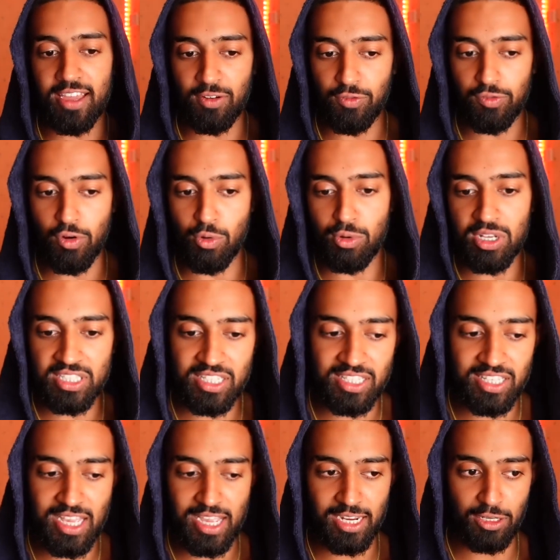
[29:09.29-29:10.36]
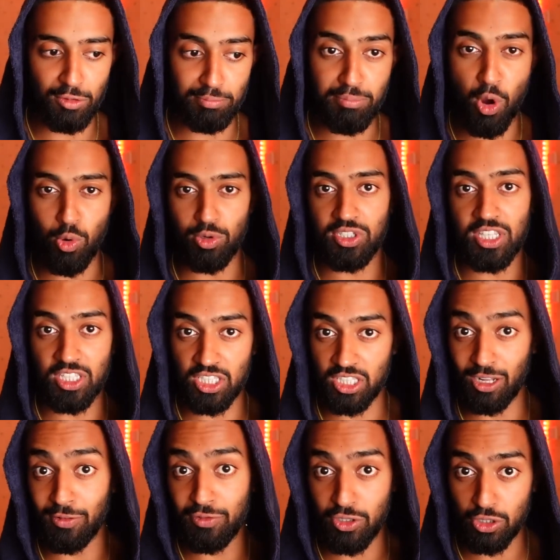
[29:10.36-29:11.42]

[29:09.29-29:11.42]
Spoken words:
and focus entirely on posting stuff